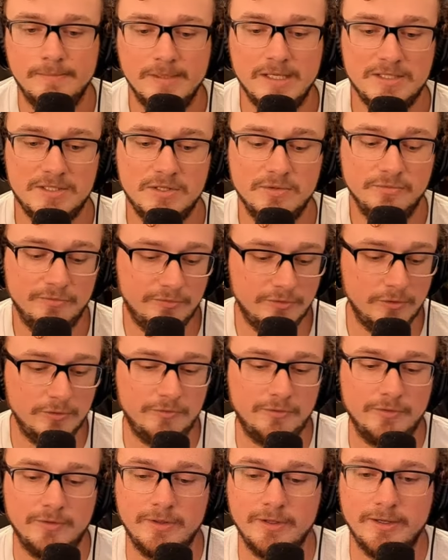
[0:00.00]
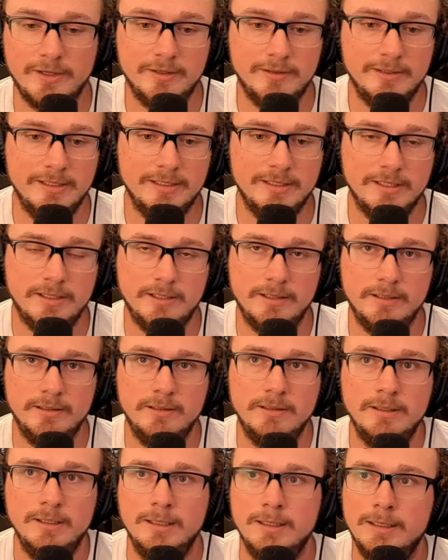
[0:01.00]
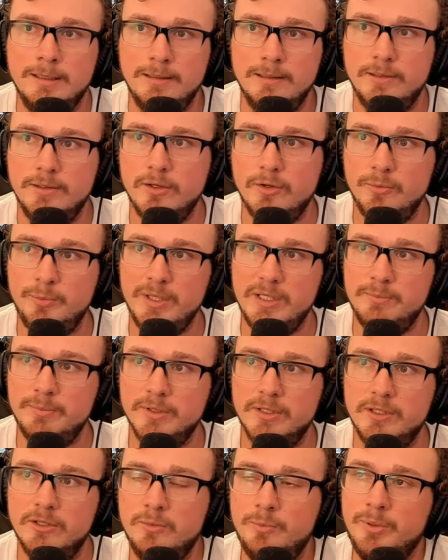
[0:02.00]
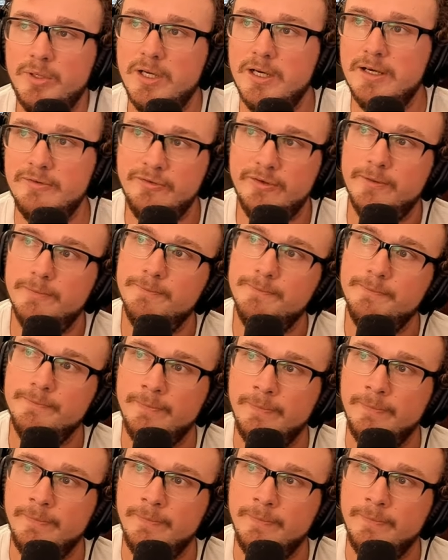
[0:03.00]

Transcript: That's some food for thought right there. No people, no profit.